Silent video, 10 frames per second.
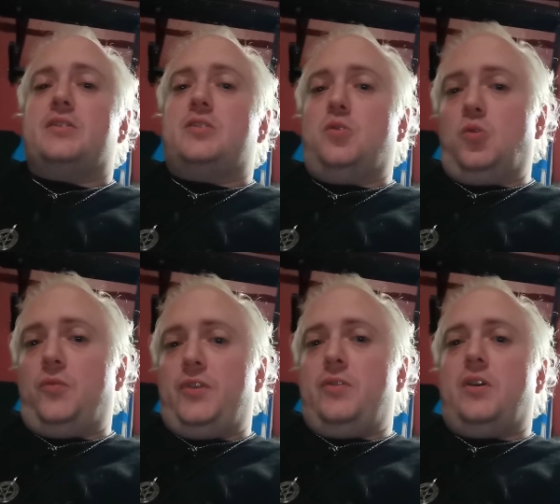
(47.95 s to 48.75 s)
To all
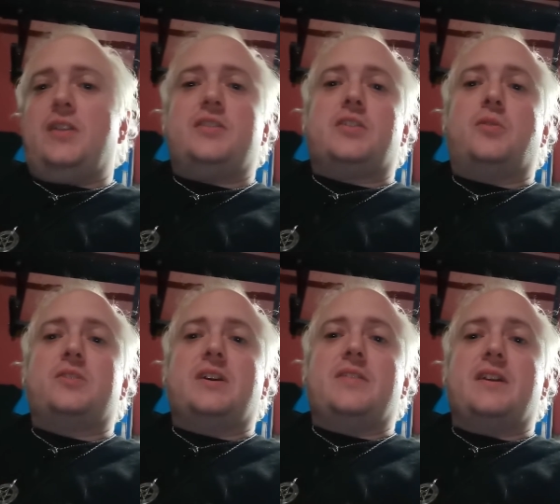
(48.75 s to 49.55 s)
of you
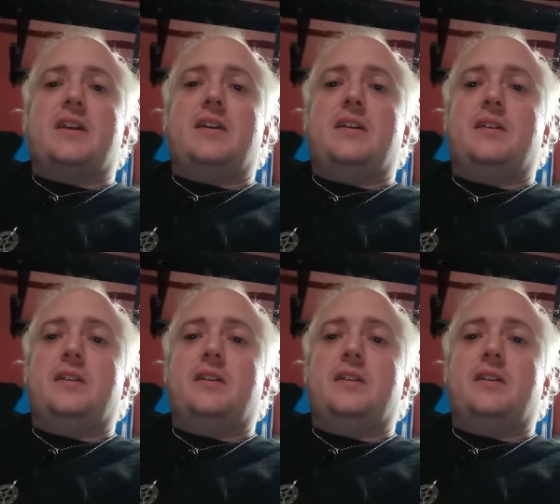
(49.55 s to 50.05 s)
underdogs out there,